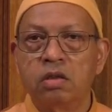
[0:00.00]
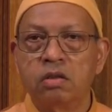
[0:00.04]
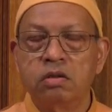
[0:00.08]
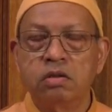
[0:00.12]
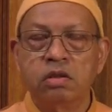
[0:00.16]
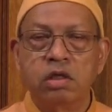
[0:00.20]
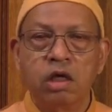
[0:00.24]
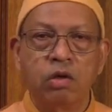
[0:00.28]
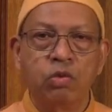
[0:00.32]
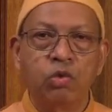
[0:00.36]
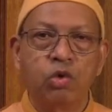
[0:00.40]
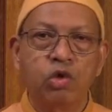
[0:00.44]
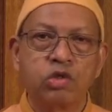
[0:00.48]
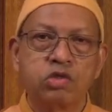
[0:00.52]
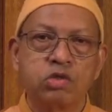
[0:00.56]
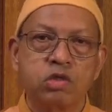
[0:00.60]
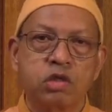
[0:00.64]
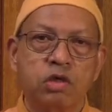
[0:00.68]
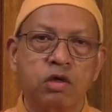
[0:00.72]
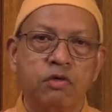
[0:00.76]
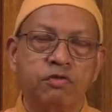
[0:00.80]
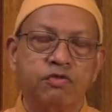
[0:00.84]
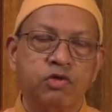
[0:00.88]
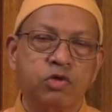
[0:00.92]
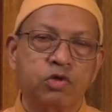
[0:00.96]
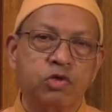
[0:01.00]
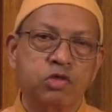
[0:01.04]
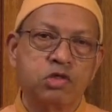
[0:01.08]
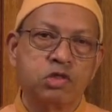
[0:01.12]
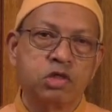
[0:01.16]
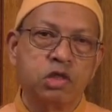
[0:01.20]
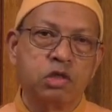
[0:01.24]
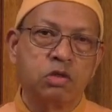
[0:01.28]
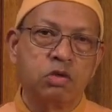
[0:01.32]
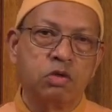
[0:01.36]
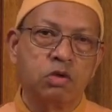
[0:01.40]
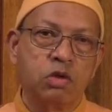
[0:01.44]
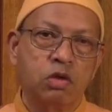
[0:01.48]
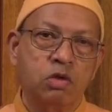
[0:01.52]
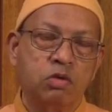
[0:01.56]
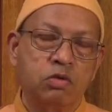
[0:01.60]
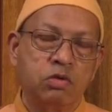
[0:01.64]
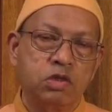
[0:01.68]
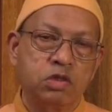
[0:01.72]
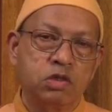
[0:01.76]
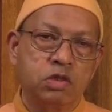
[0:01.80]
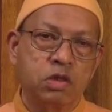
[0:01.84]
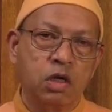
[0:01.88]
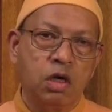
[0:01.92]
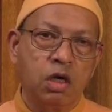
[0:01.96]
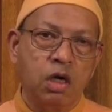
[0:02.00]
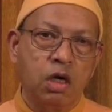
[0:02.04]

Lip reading: there was, of course, there was always